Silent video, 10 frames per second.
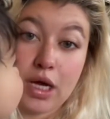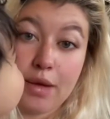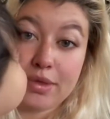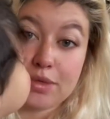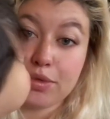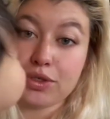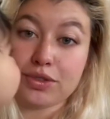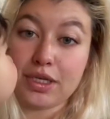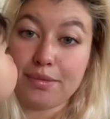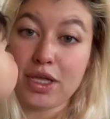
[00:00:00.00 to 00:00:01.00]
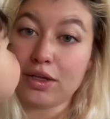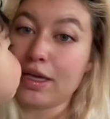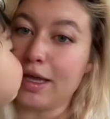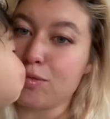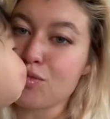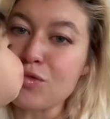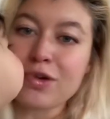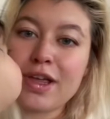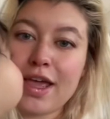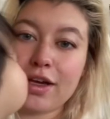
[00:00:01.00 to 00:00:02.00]
isn't producing milk and
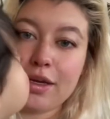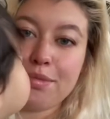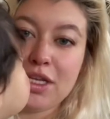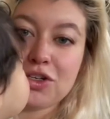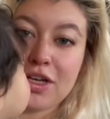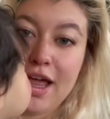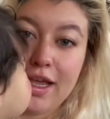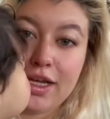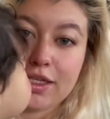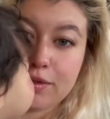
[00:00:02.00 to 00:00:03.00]
it could be genetic?